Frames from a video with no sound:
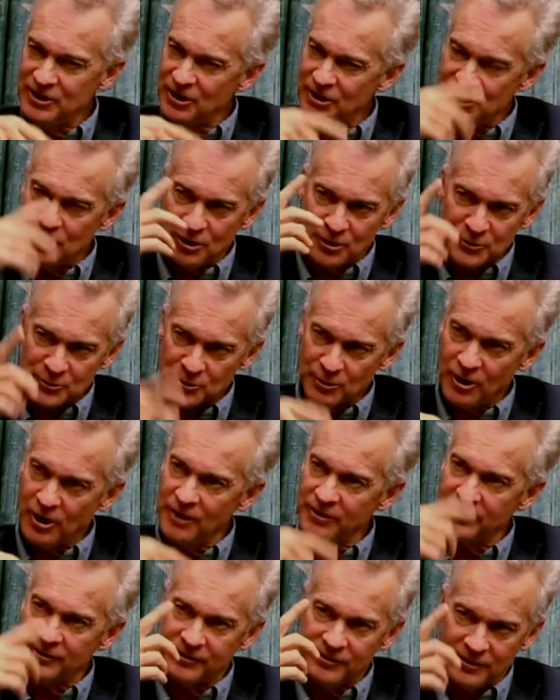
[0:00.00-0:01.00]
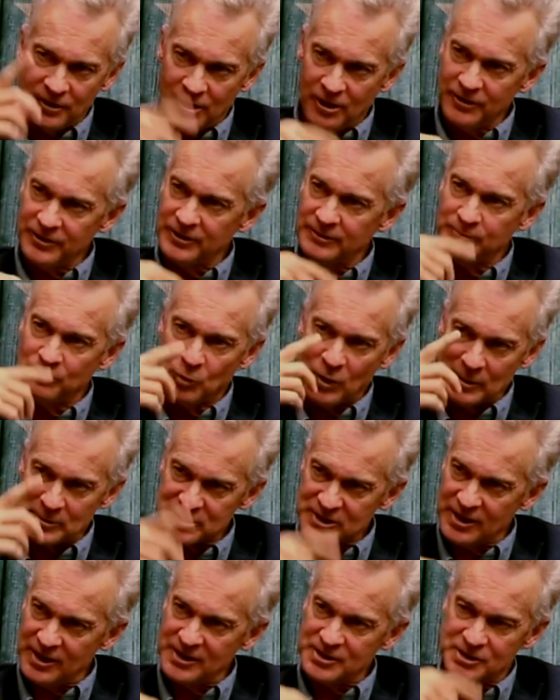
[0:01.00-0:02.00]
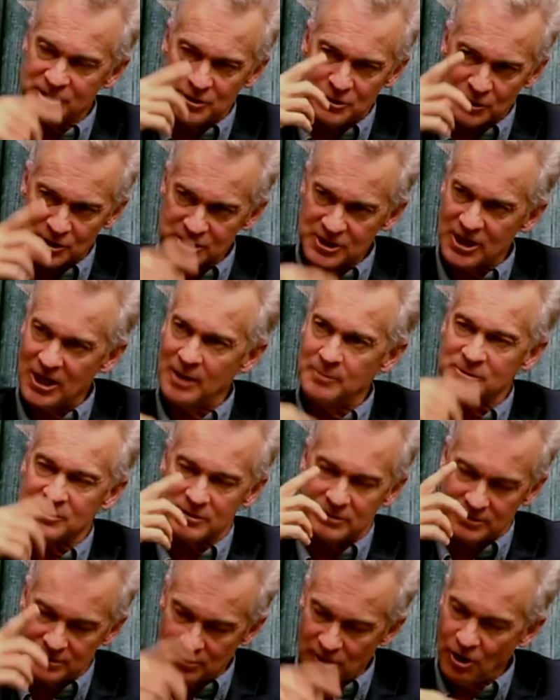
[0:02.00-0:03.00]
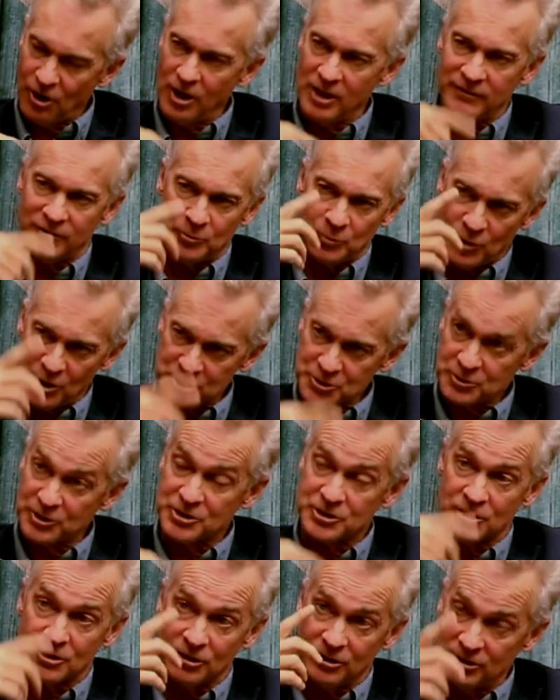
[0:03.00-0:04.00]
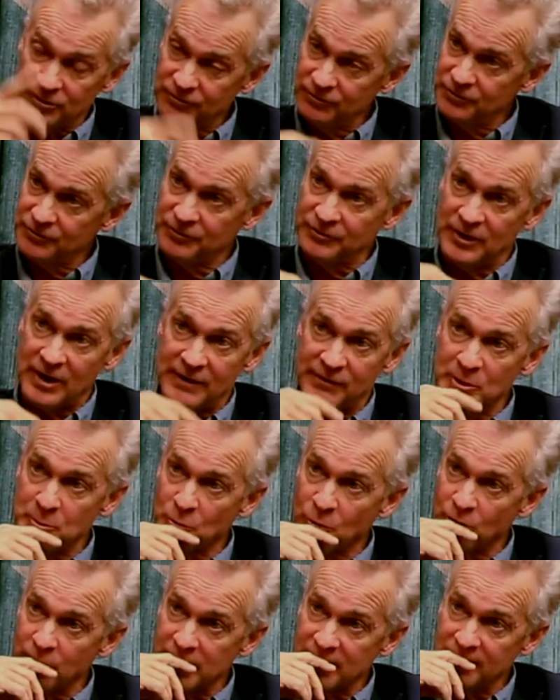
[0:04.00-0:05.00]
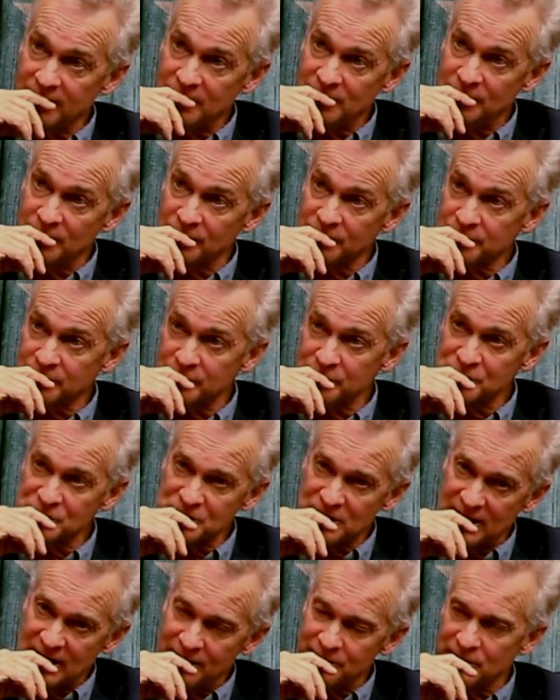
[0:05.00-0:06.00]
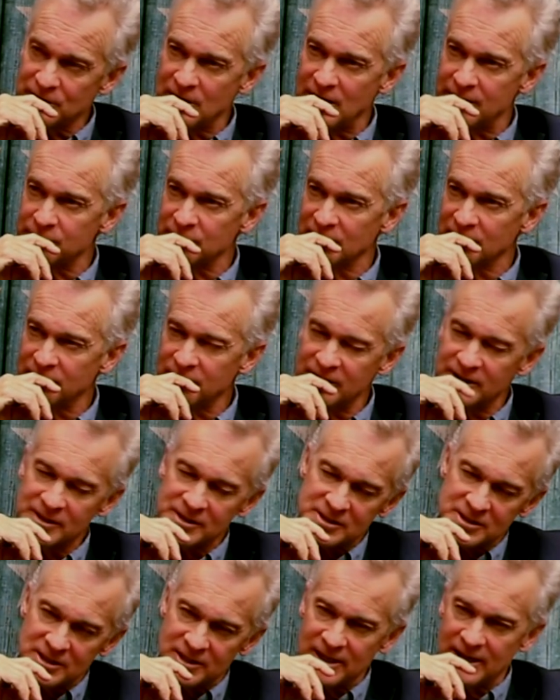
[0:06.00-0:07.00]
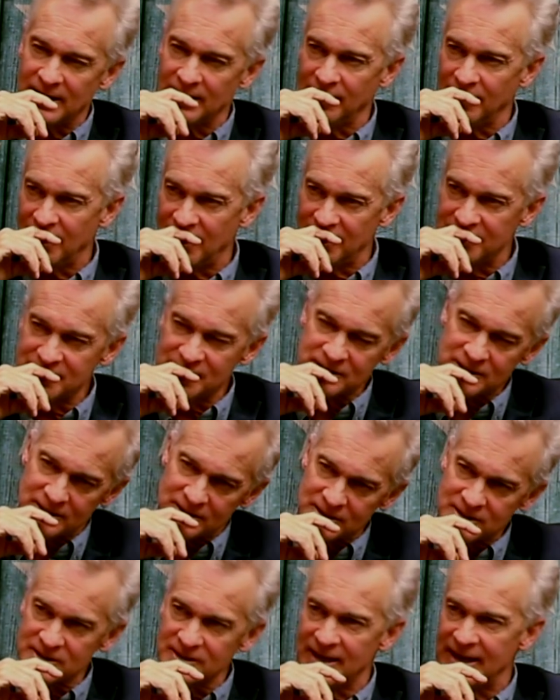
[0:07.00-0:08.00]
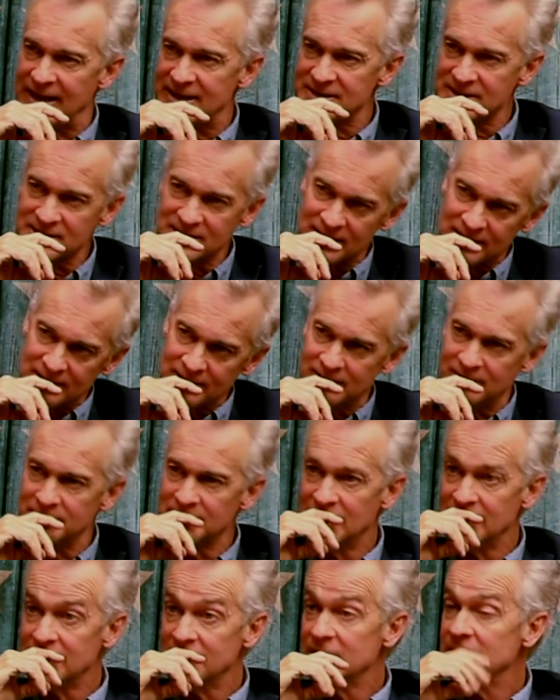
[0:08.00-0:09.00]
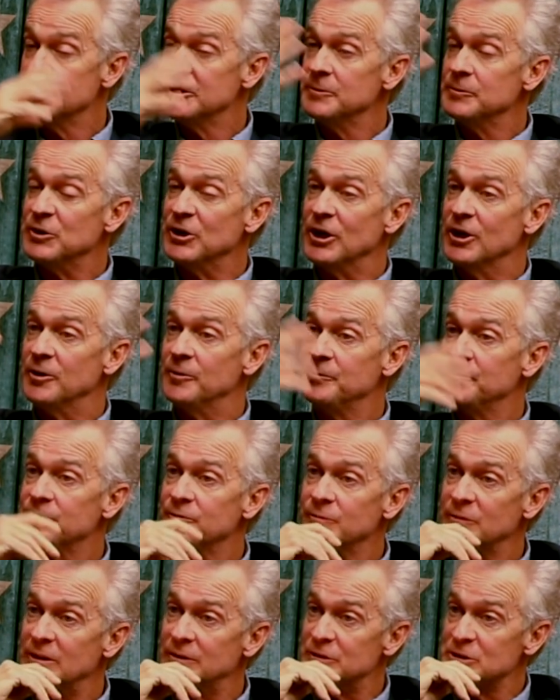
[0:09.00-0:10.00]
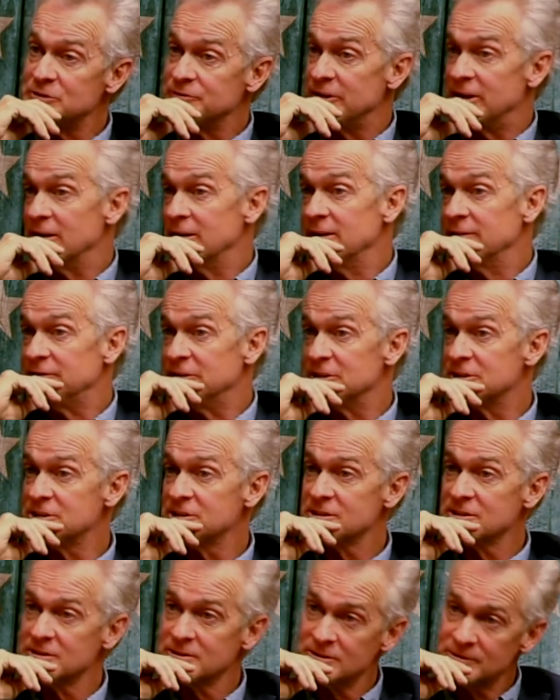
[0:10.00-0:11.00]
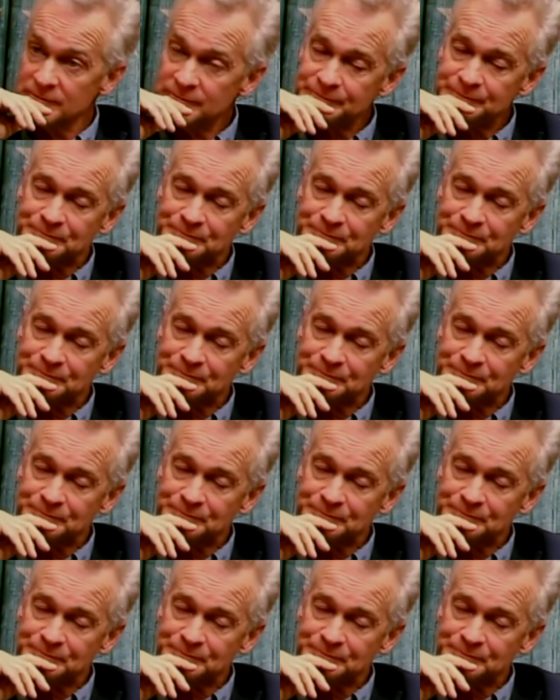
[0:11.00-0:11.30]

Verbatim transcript: You know, you go through all the all the websites, the New York Times, you know, all mm -hmm. of them, mm-hmm. Wall Street Journal. Every morning, you go through and see how they're covering things, see the headlines, see the slants, see the, you know, if it's fair, if it's